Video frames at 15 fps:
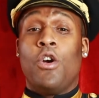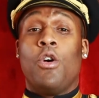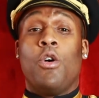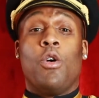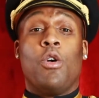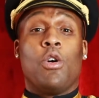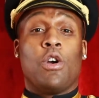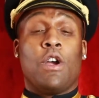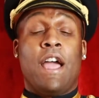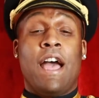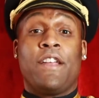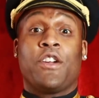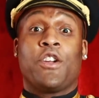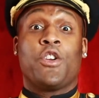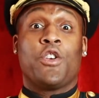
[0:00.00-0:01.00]
or how
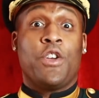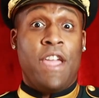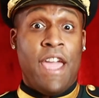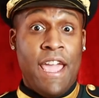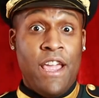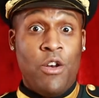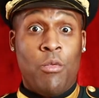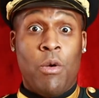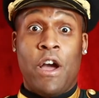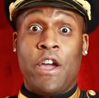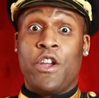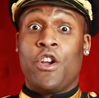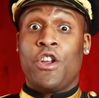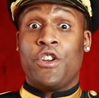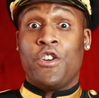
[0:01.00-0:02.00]
to create while
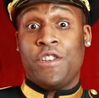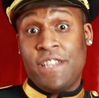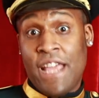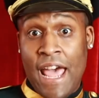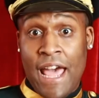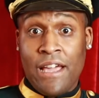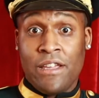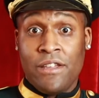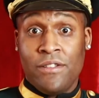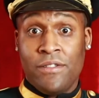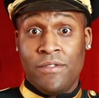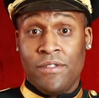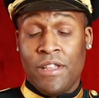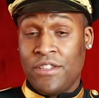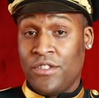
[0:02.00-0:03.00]
you're under attack.
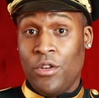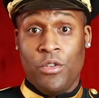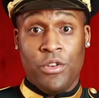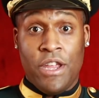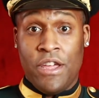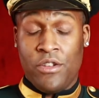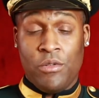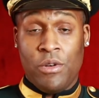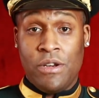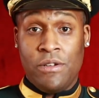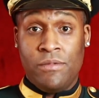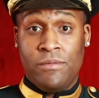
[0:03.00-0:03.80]
That's a whole nother one.